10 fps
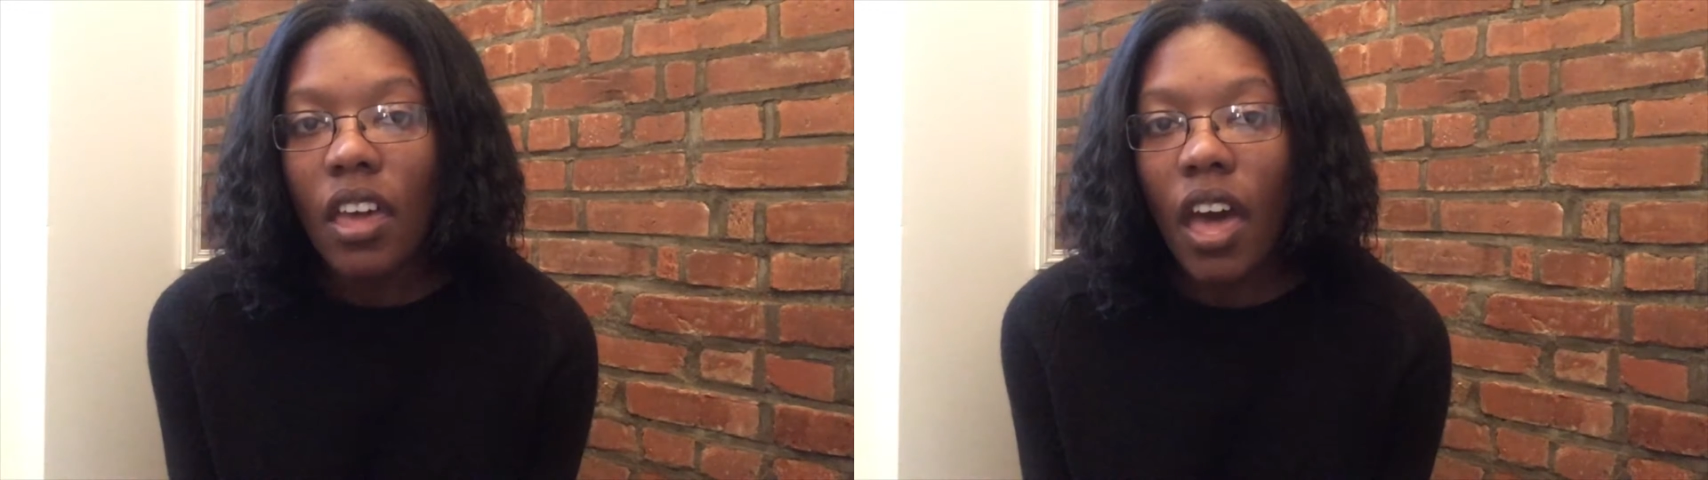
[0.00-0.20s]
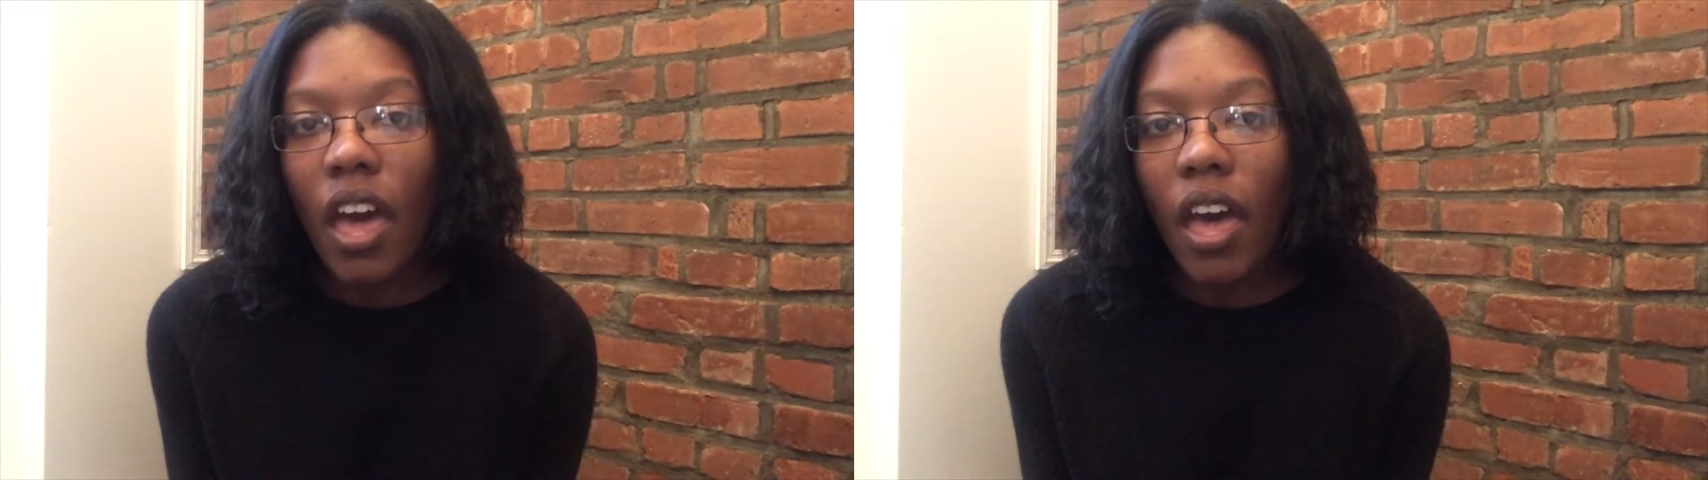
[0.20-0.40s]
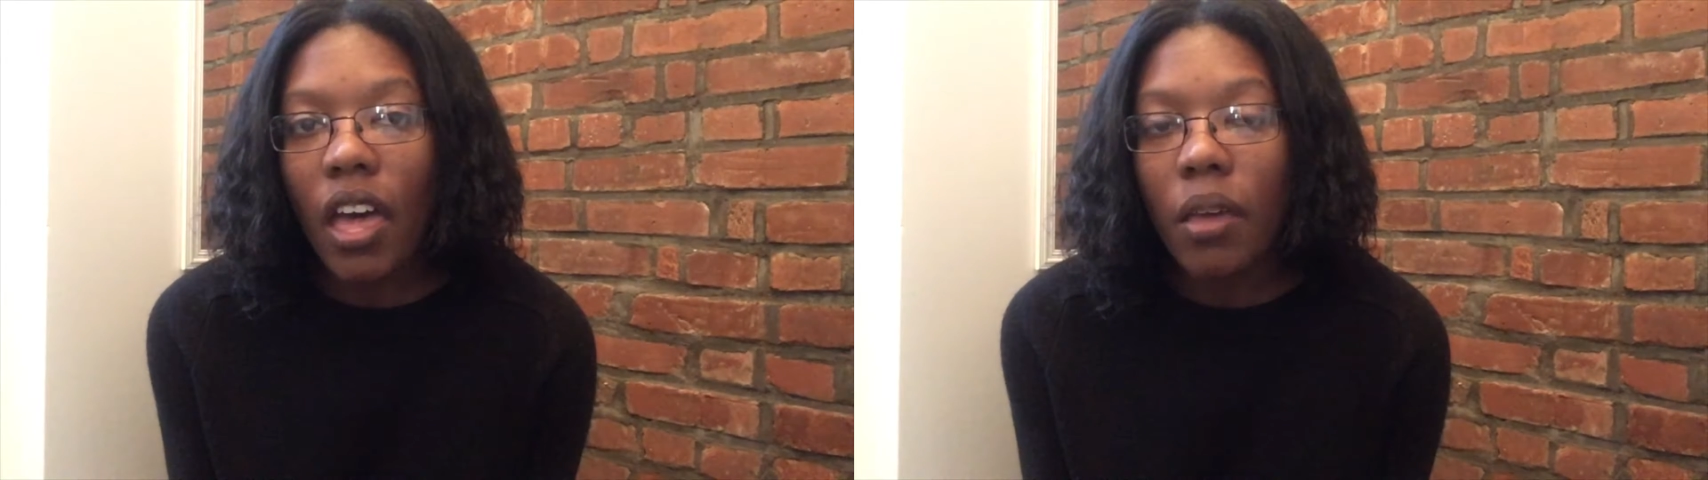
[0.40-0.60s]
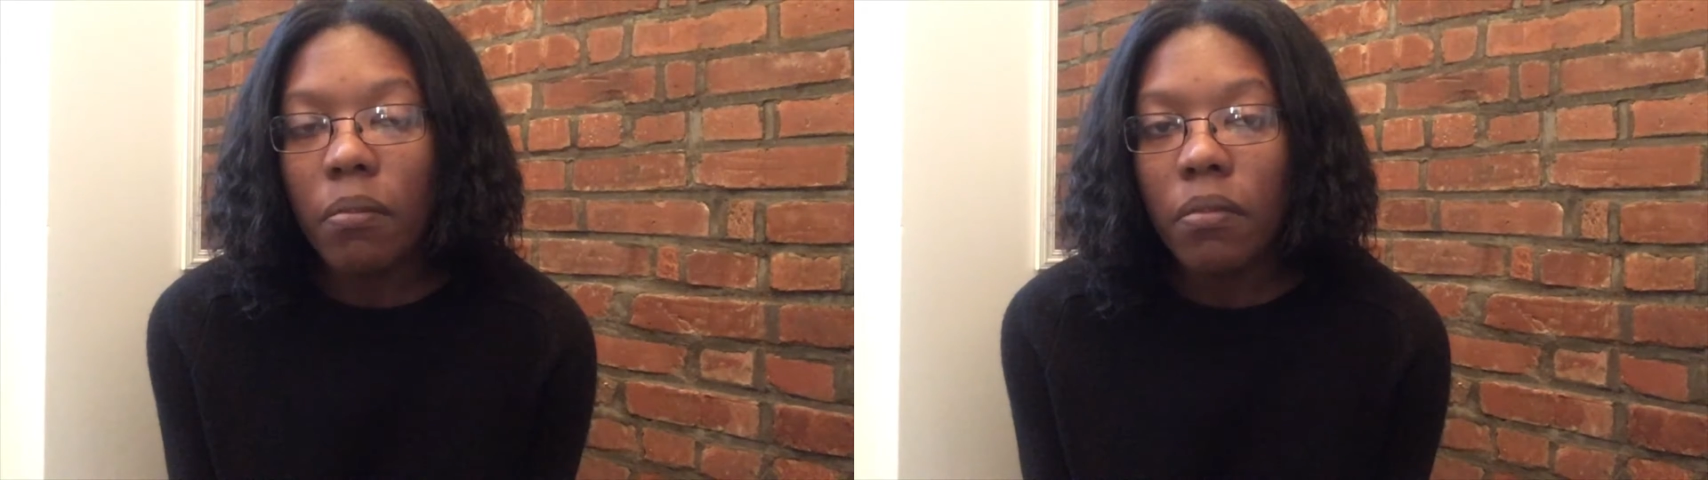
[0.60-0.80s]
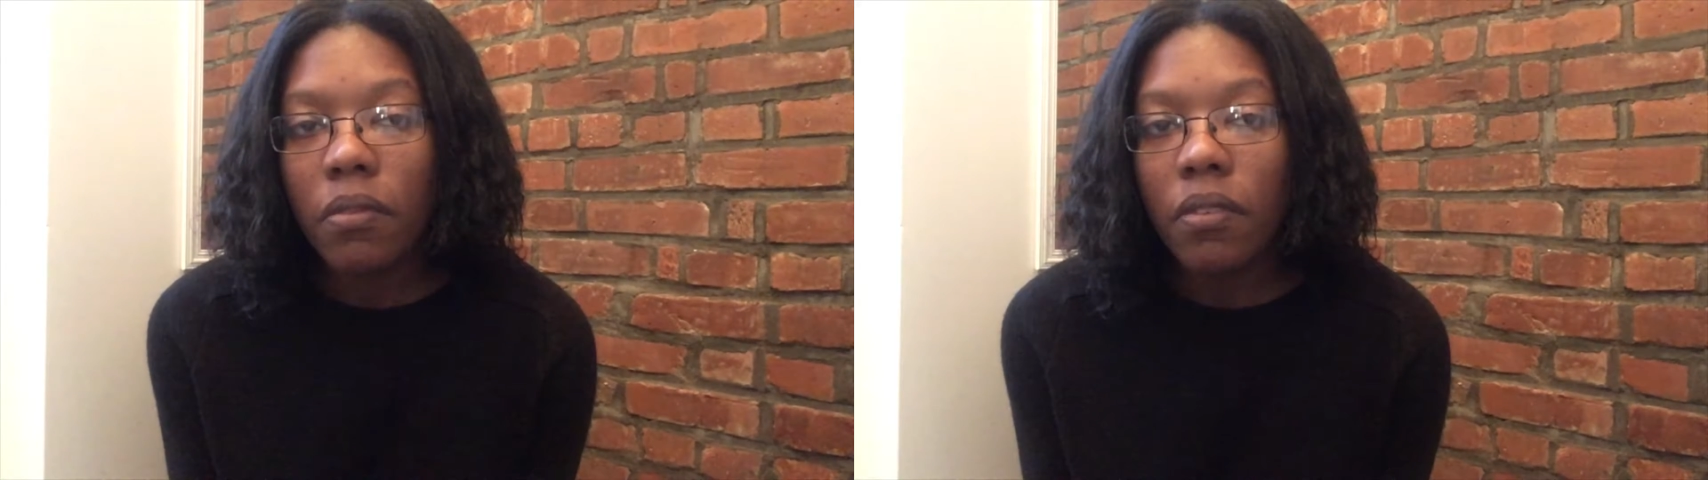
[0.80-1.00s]

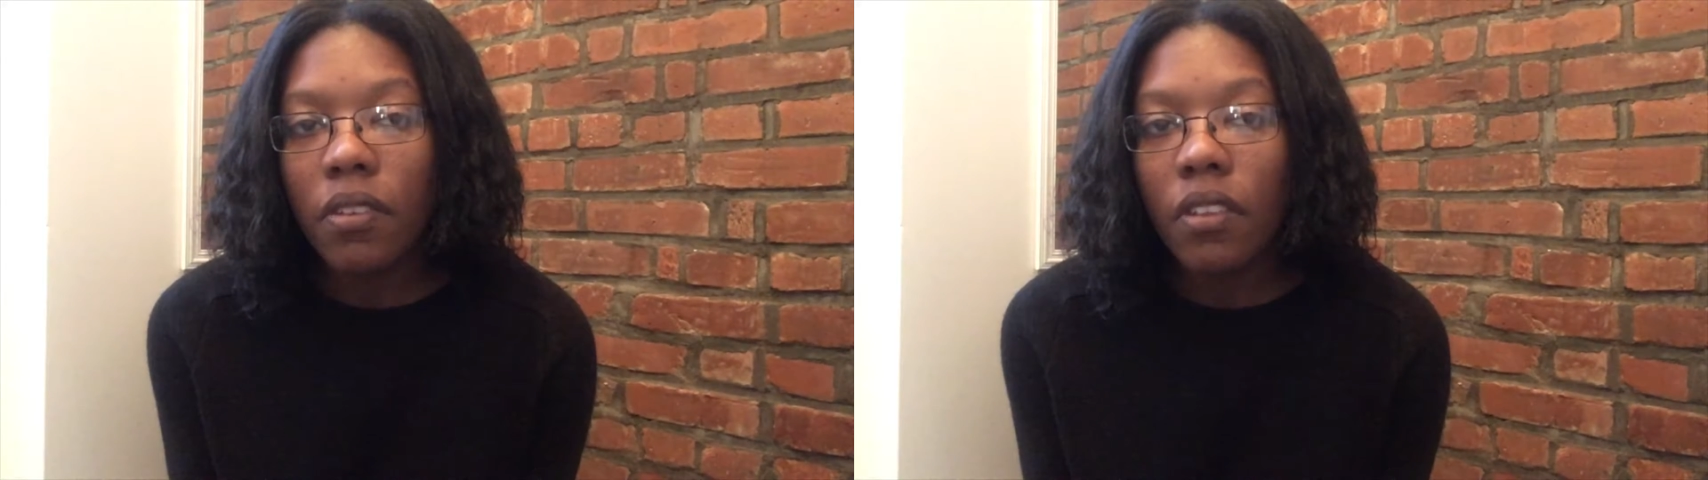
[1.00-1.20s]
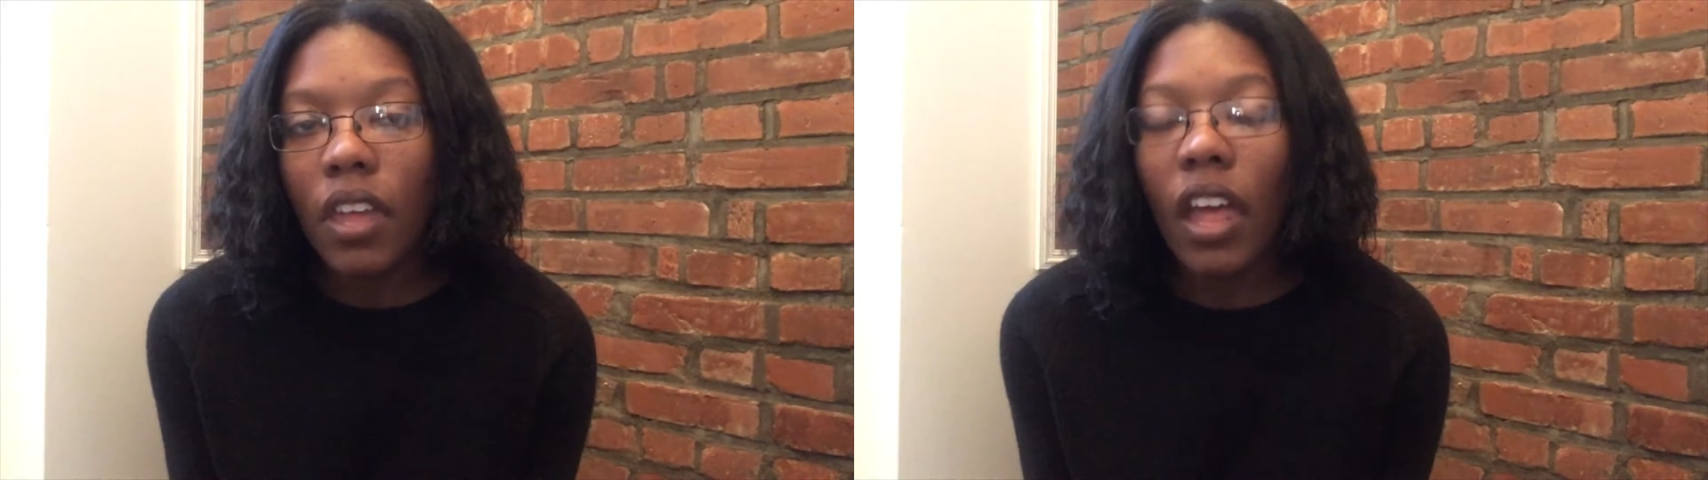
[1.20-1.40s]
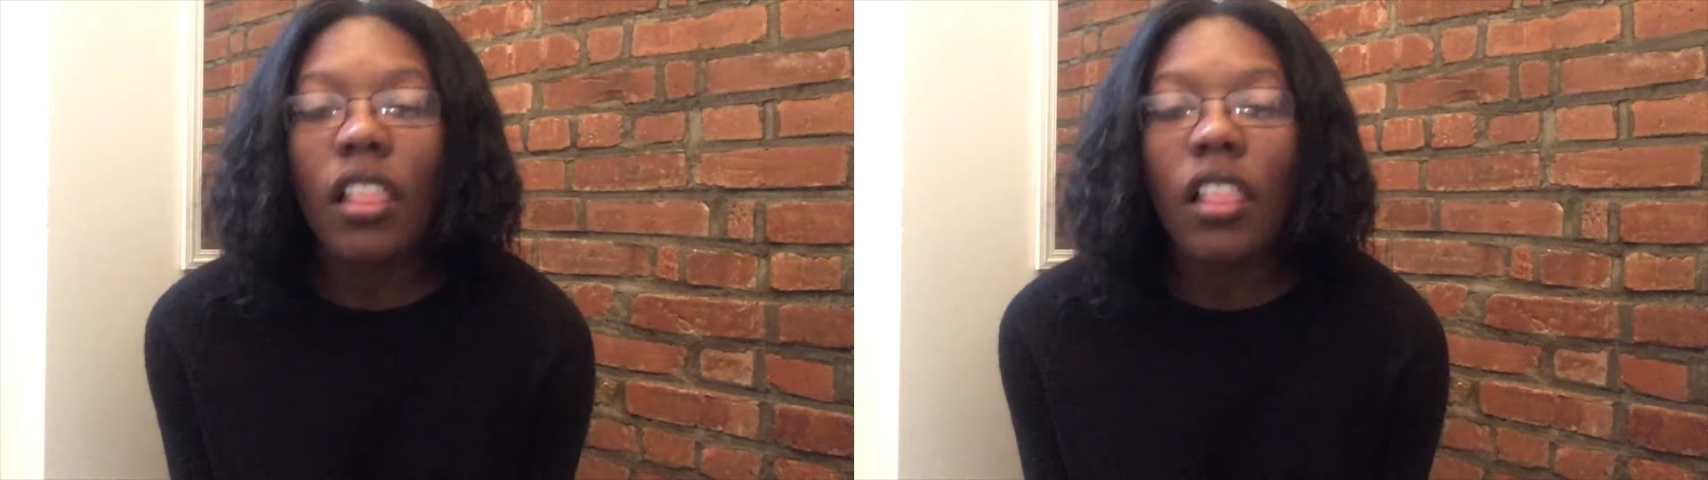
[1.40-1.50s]
like